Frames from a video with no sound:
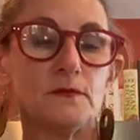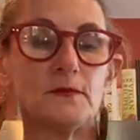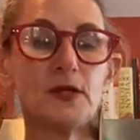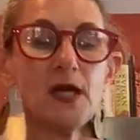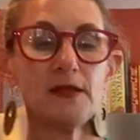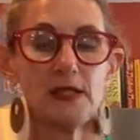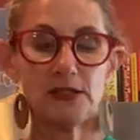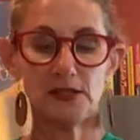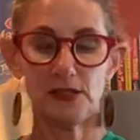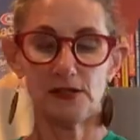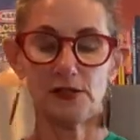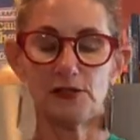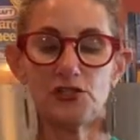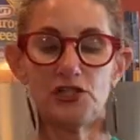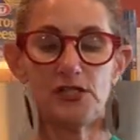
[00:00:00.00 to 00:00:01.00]
I think that
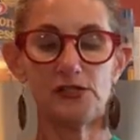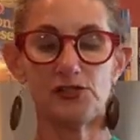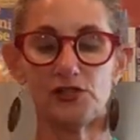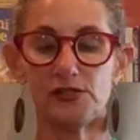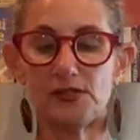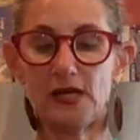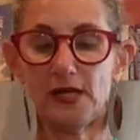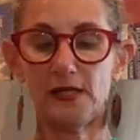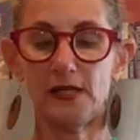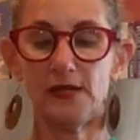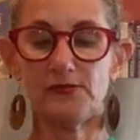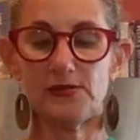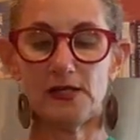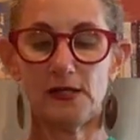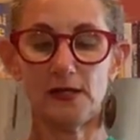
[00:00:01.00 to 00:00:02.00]
the cheese just kind of
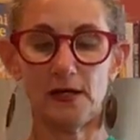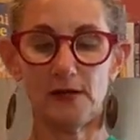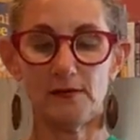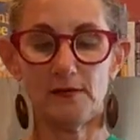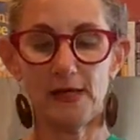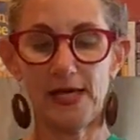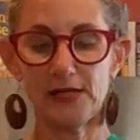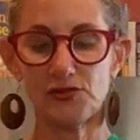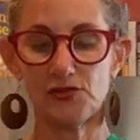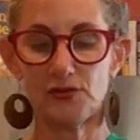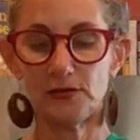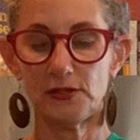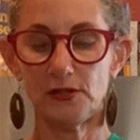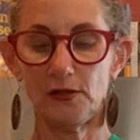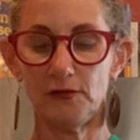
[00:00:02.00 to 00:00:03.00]
gives it an extra
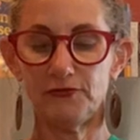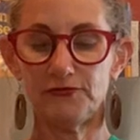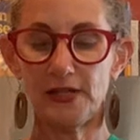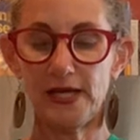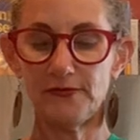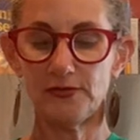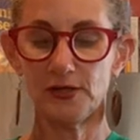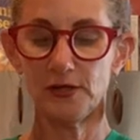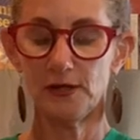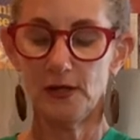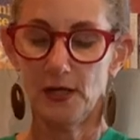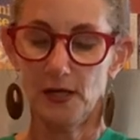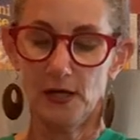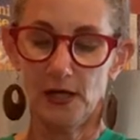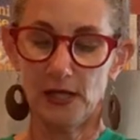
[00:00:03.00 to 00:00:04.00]
little flavor,
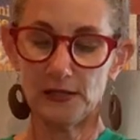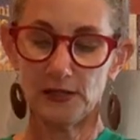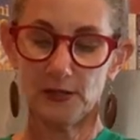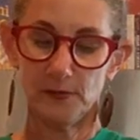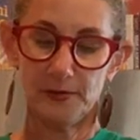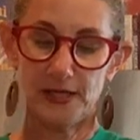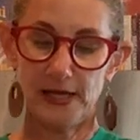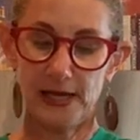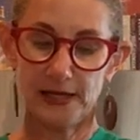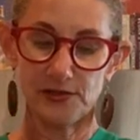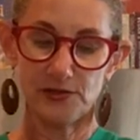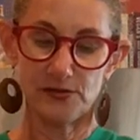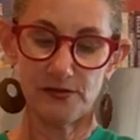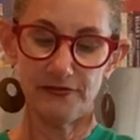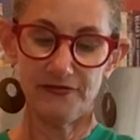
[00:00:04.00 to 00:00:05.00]
a little bit of
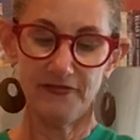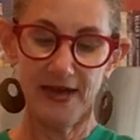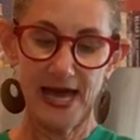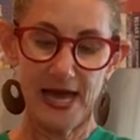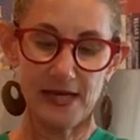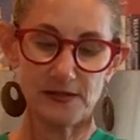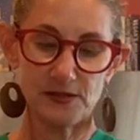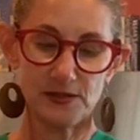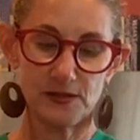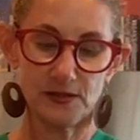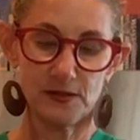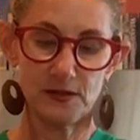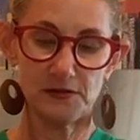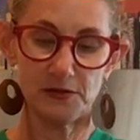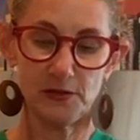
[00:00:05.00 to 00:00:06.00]
extra fat,
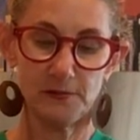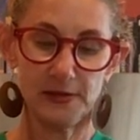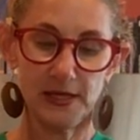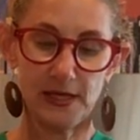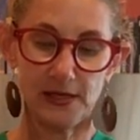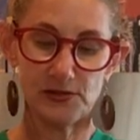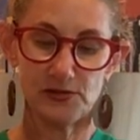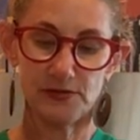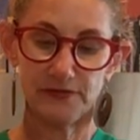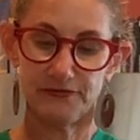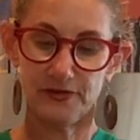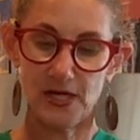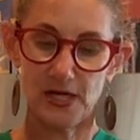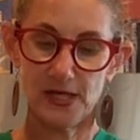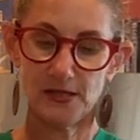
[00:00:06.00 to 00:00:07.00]
a little bit of extra
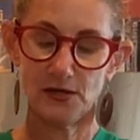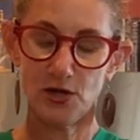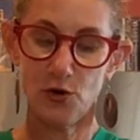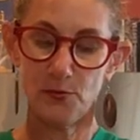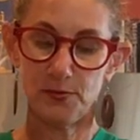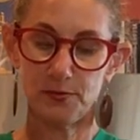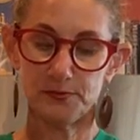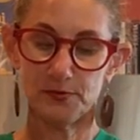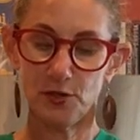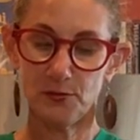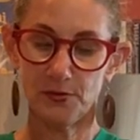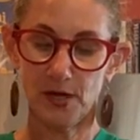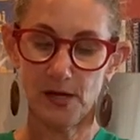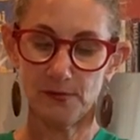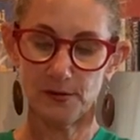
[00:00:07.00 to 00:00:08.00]
fun. No
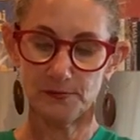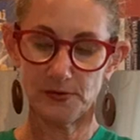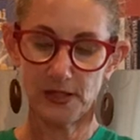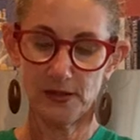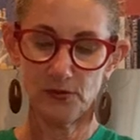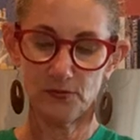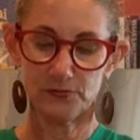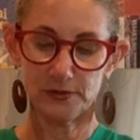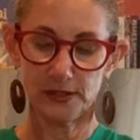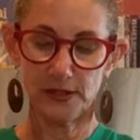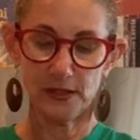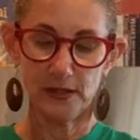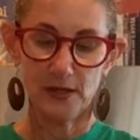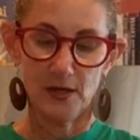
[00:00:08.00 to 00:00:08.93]
problem. I don't really